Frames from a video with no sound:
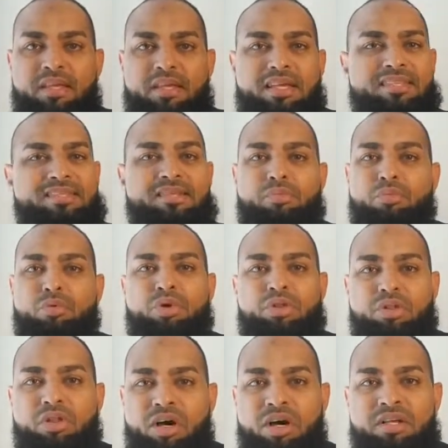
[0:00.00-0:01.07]
isn't more
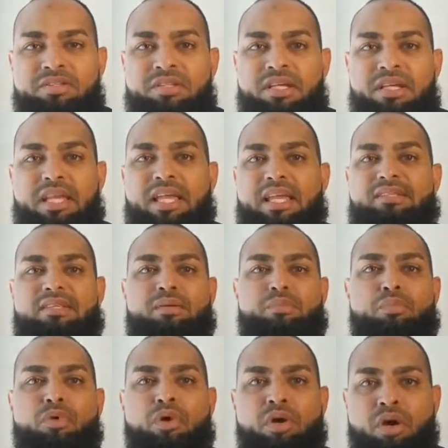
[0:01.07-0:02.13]
laws, isn't
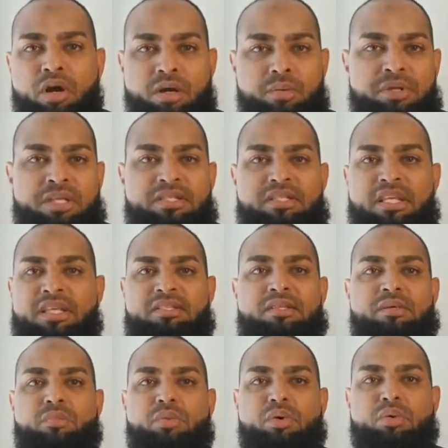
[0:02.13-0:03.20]
more armies,
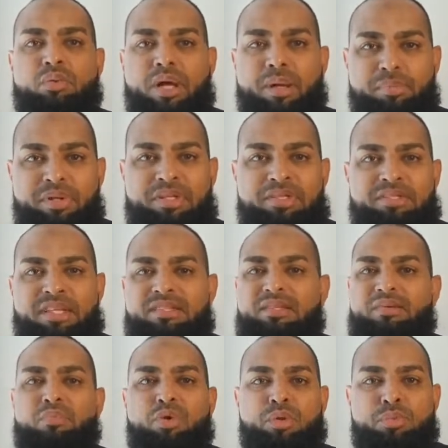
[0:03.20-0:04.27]
isn't more weapons,
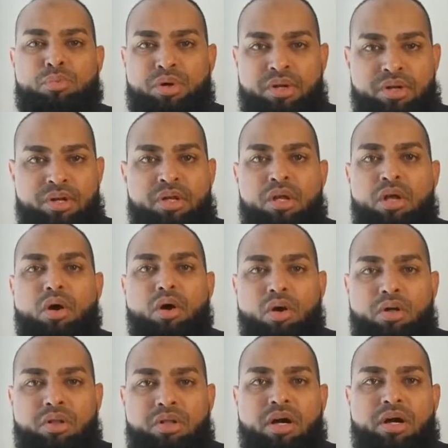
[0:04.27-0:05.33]
isn't more murder.
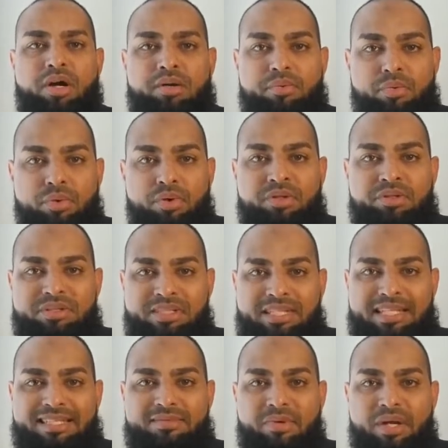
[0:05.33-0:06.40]
All our world
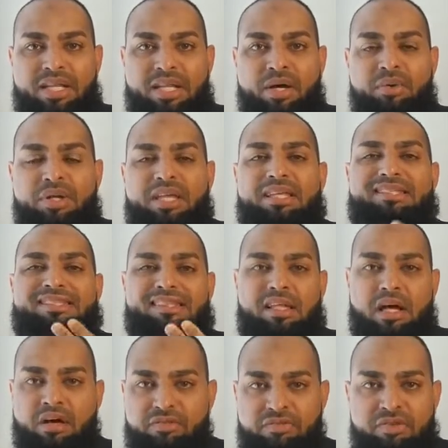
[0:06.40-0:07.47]
needs right now is
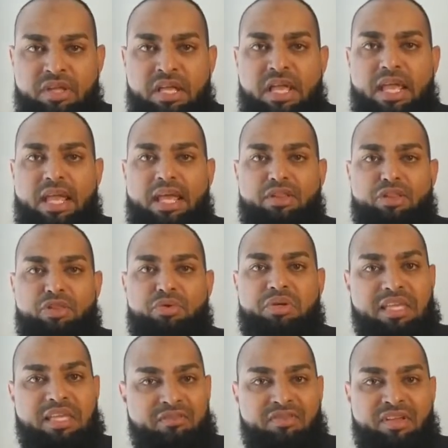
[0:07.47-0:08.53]
love. And through
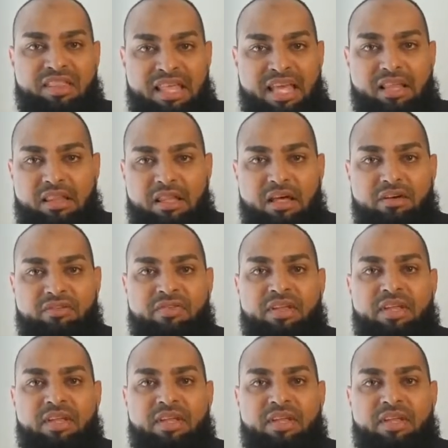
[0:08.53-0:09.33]
giving that love,